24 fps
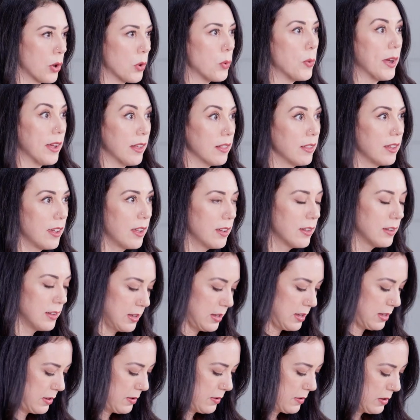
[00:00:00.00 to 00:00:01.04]
quickly.
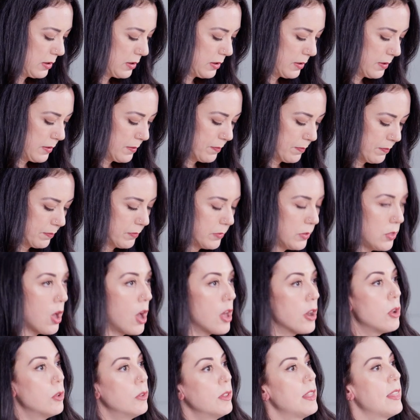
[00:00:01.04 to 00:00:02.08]

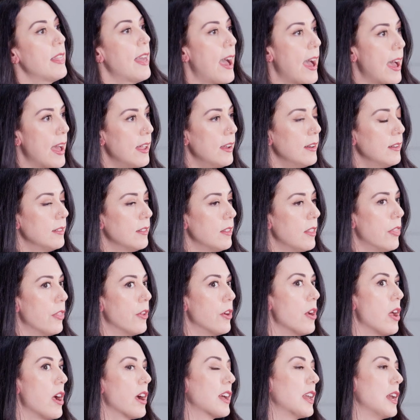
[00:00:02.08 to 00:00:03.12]
Not only that,
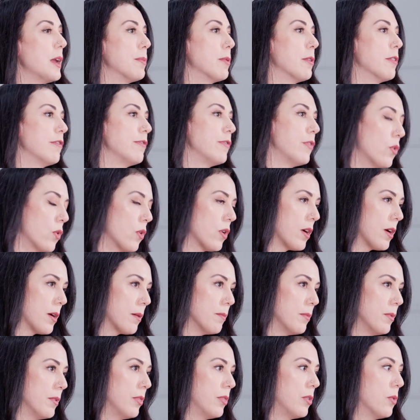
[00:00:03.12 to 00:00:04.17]
they're not gonna
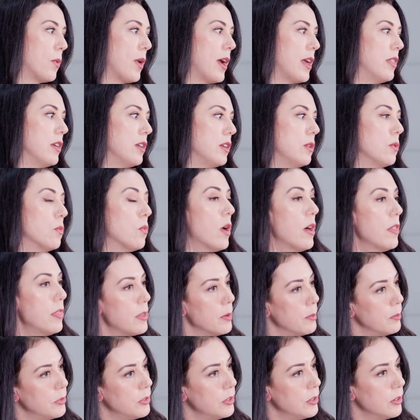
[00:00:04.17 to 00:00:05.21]
perform the way that you want
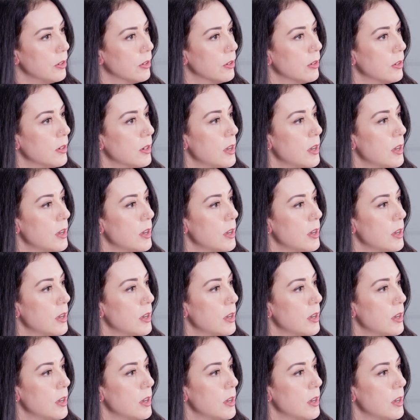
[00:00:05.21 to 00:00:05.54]
them to.